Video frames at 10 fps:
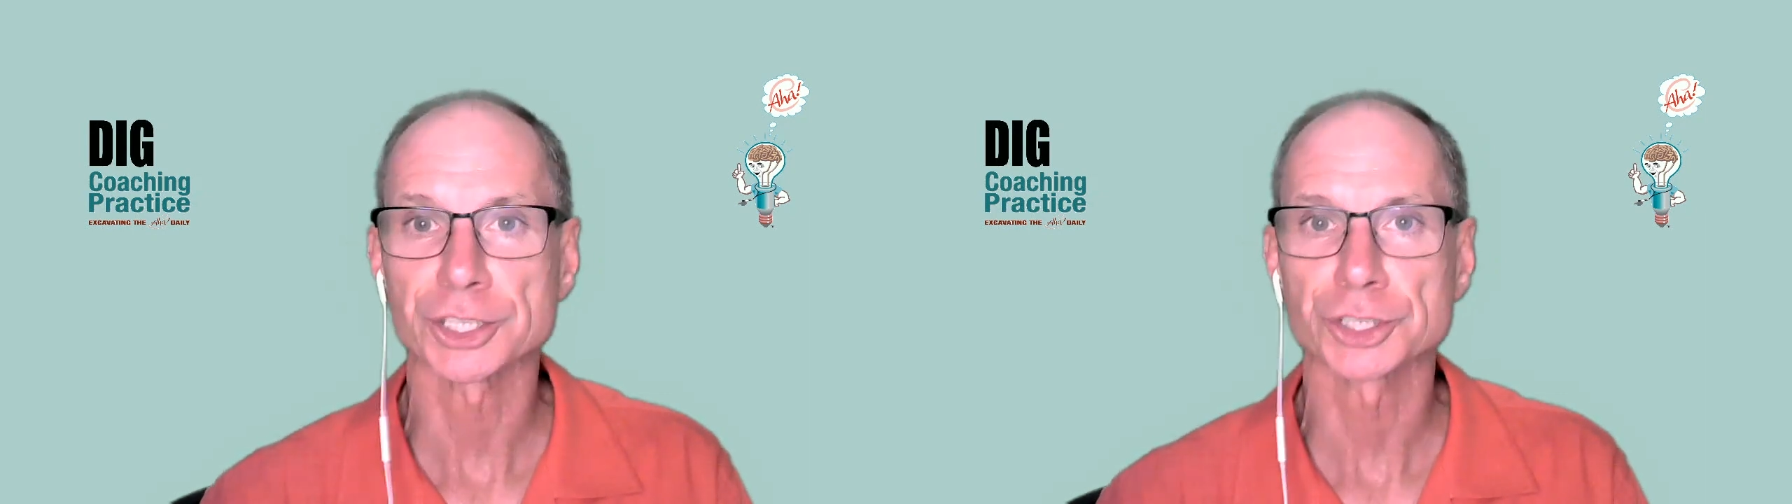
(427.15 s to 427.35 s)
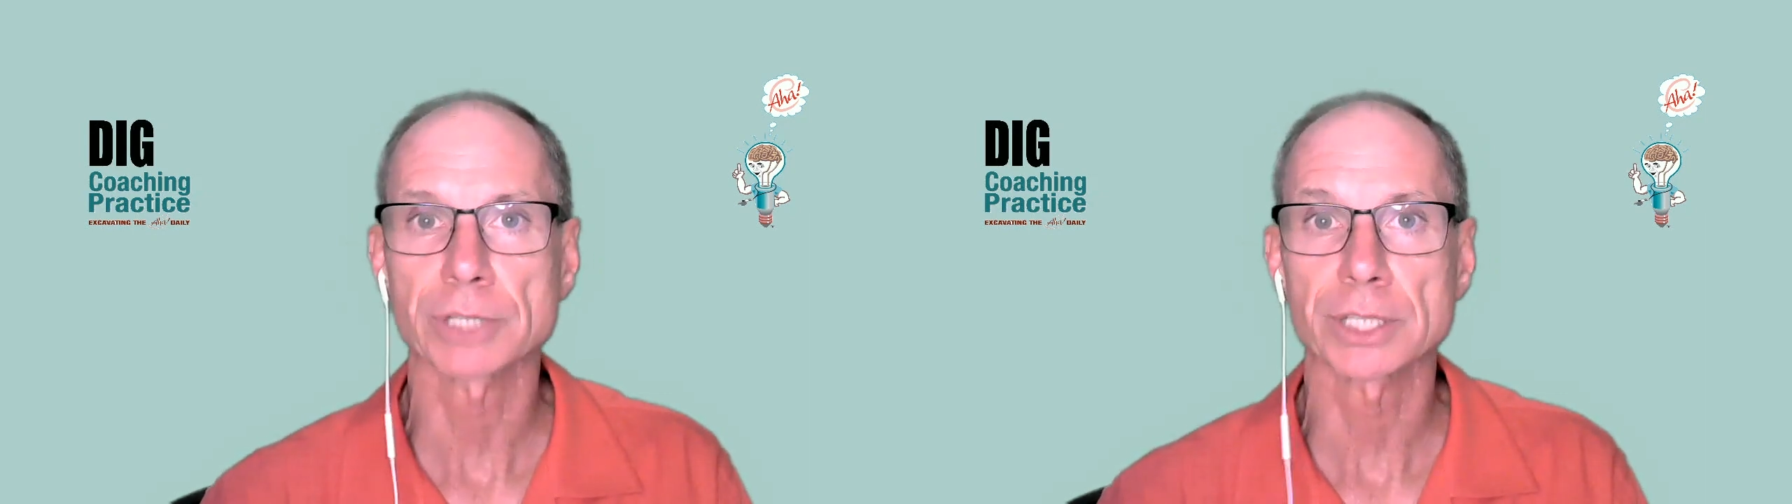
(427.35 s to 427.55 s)

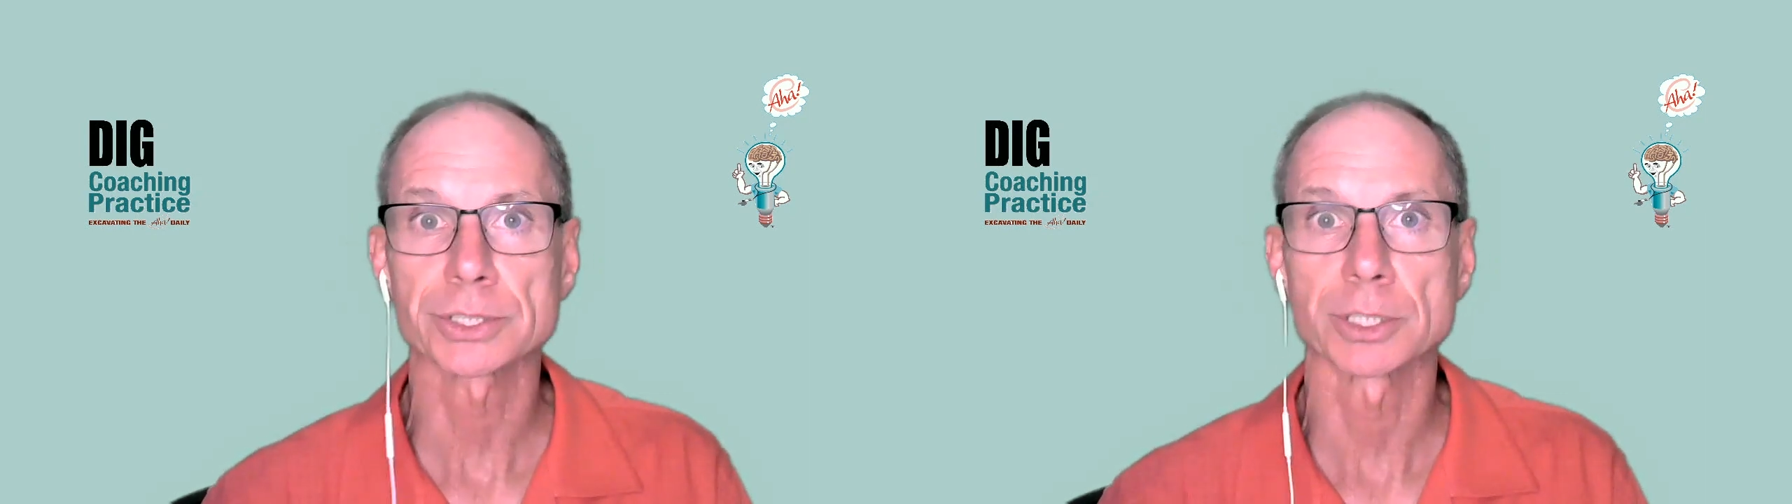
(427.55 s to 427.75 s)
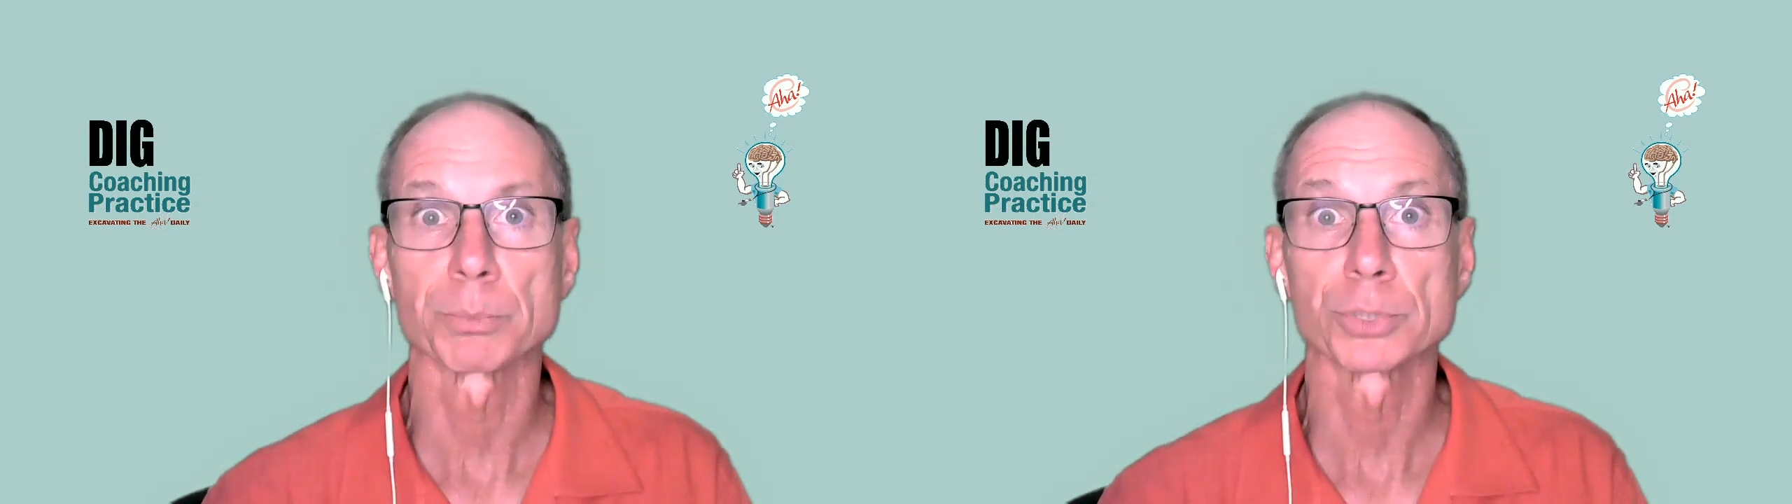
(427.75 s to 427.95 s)

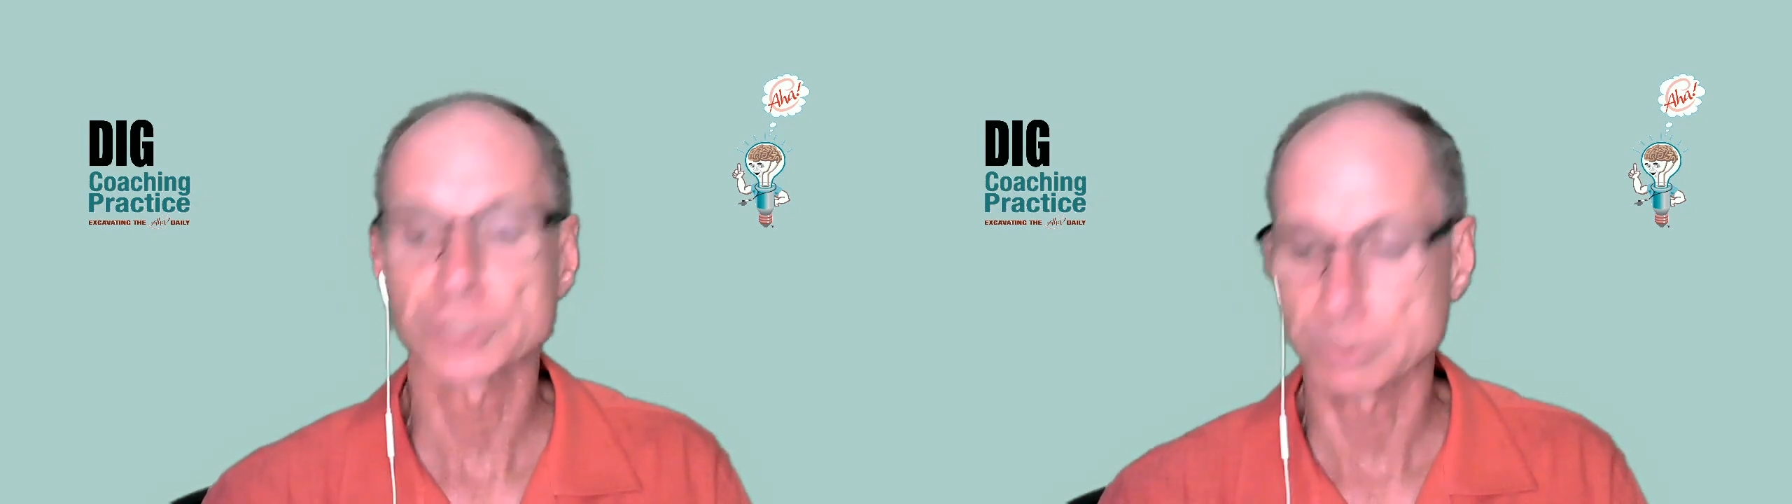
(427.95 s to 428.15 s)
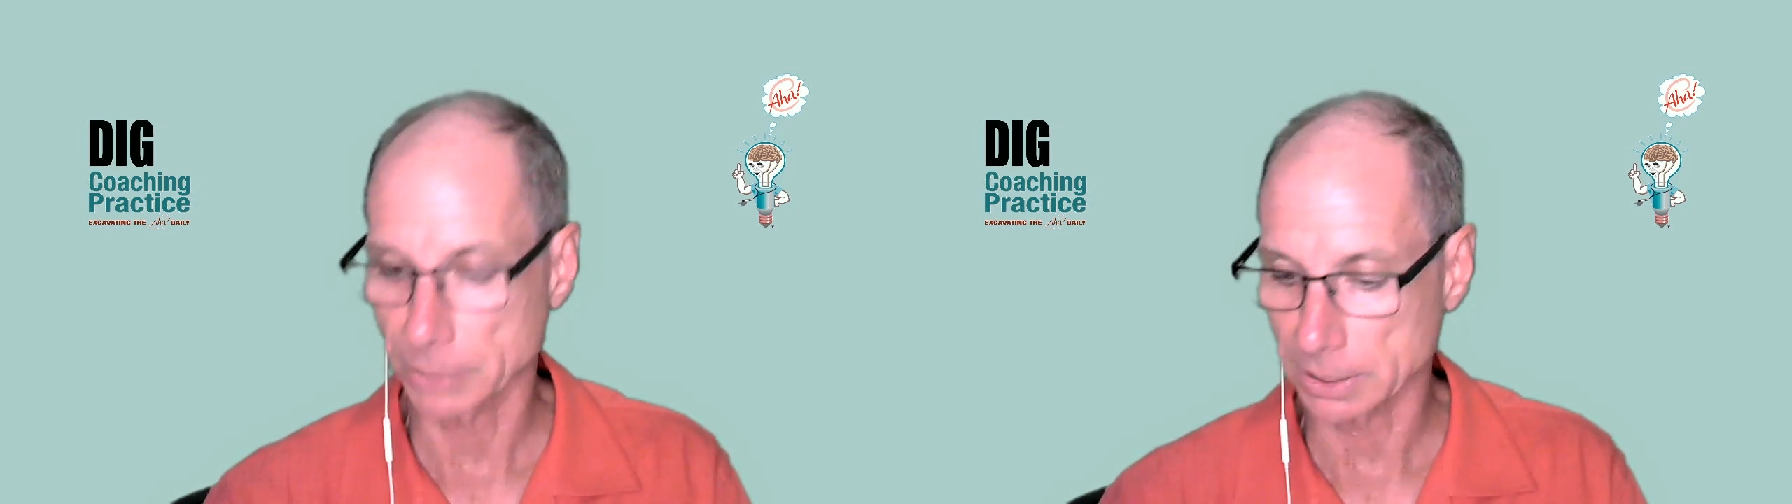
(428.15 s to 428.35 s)
instruction and
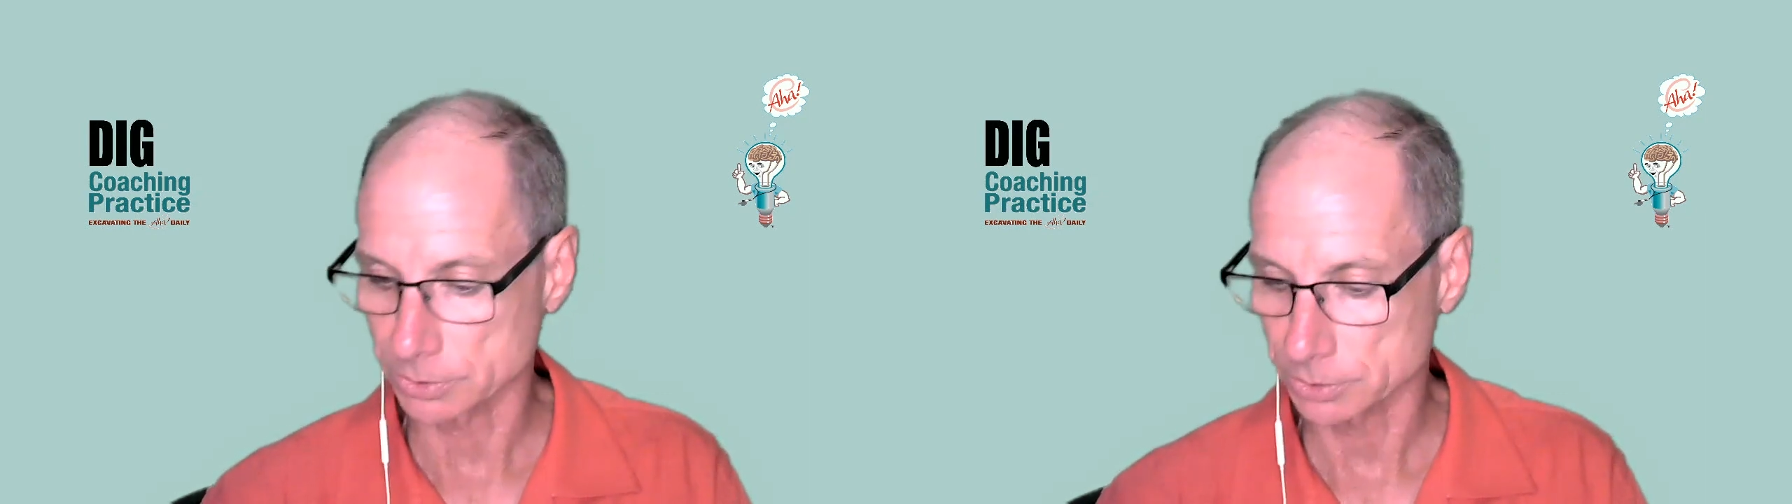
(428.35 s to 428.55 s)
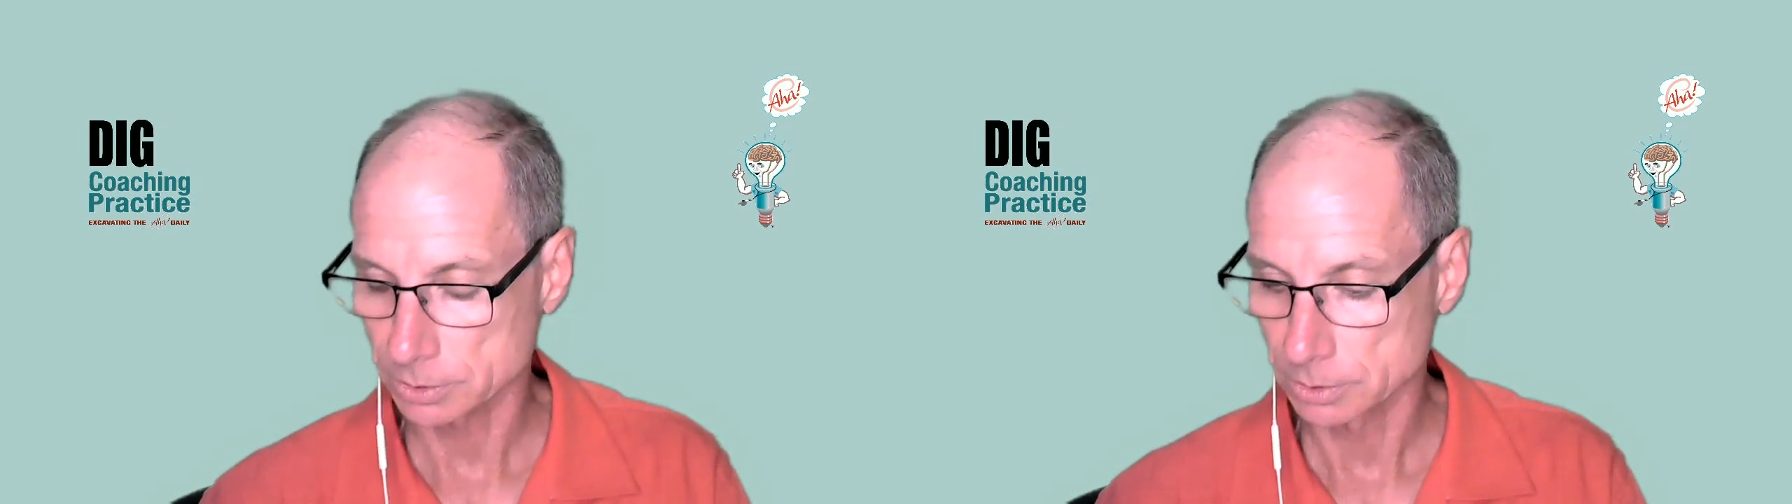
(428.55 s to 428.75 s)
pushing
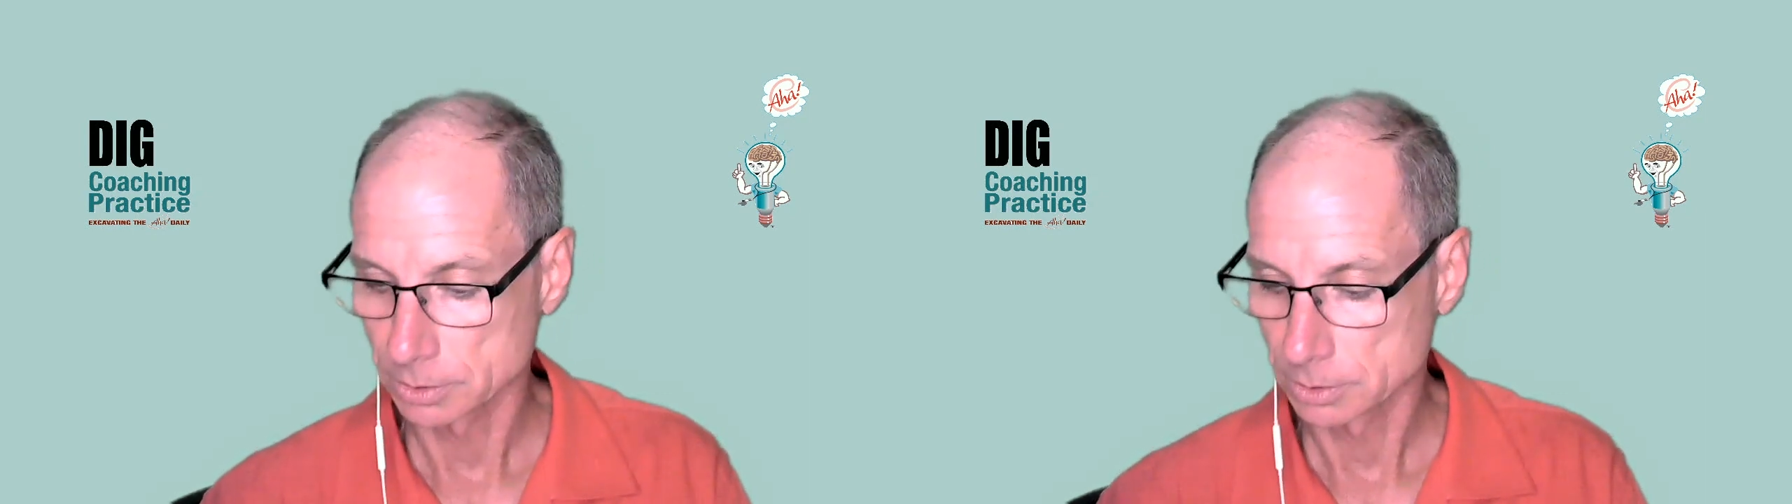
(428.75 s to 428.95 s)
buttons.